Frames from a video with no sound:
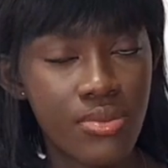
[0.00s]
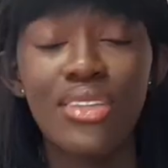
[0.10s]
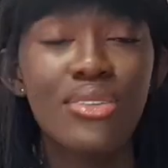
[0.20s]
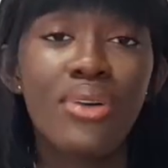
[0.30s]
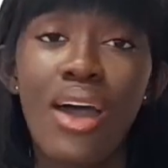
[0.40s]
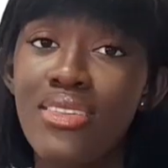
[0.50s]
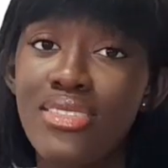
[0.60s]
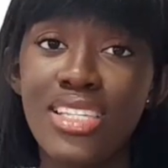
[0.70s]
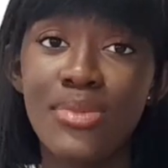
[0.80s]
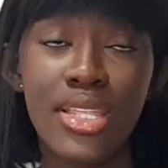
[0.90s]
I don't know how
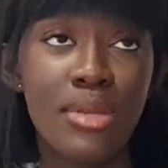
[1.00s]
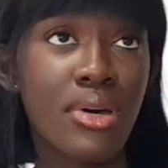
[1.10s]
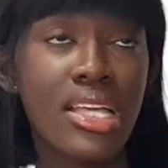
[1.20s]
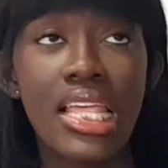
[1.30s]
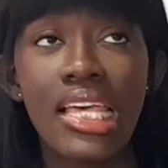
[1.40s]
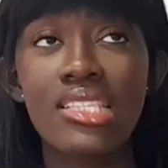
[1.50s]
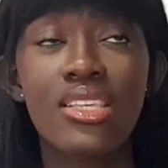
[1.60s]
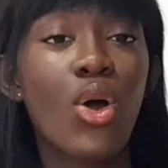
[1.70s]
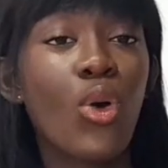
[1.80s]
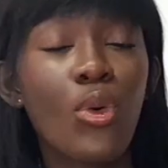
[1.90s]
to explain it, but like it's
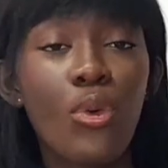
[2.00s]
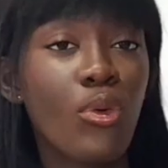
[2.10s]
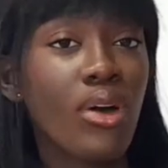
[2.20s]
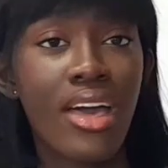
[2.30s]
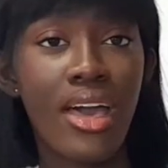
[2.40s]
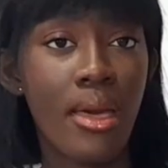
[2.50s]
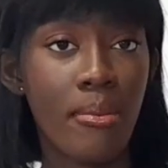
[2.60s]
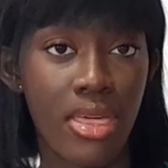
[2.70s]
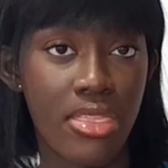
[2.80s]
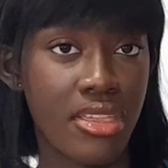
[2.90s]
a whole
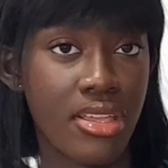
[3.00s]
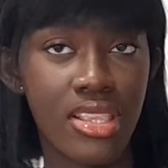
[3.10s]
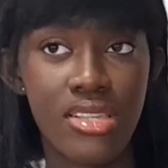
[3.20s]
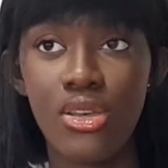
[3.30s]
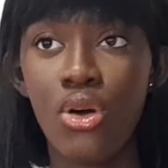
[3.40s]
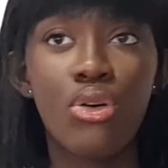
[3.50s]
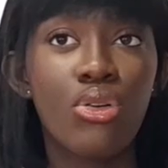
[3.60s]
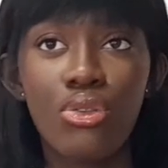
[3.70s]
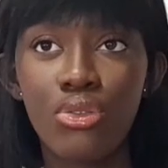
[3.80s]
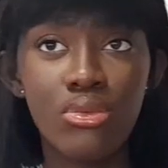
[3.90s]
method. There's a
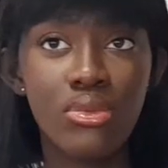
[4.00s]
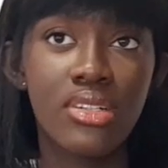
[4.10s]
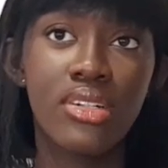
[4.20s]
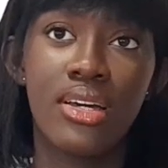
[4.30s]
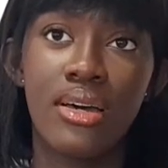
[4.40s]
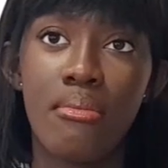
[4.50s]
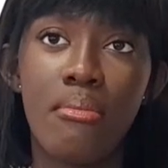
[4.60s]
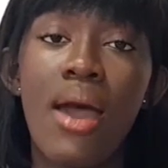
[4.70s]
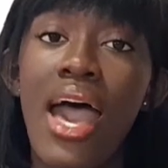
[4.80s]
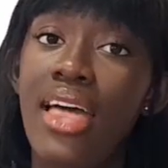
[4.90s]
whole
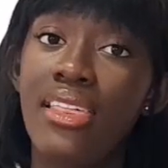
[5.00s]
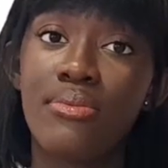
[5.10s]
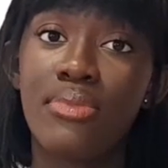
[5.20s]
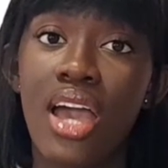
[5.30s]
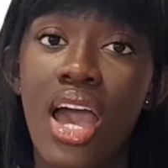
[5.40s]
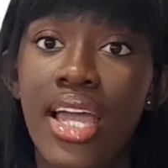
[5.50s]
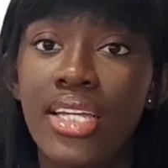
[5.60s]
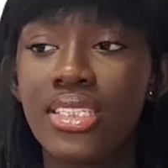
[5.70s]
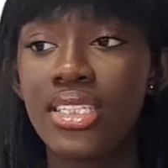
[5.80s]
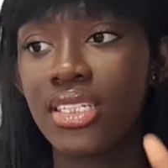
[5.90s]
math
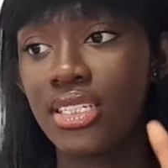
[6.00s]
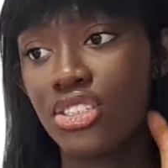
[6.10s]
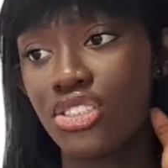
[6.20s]
behind it.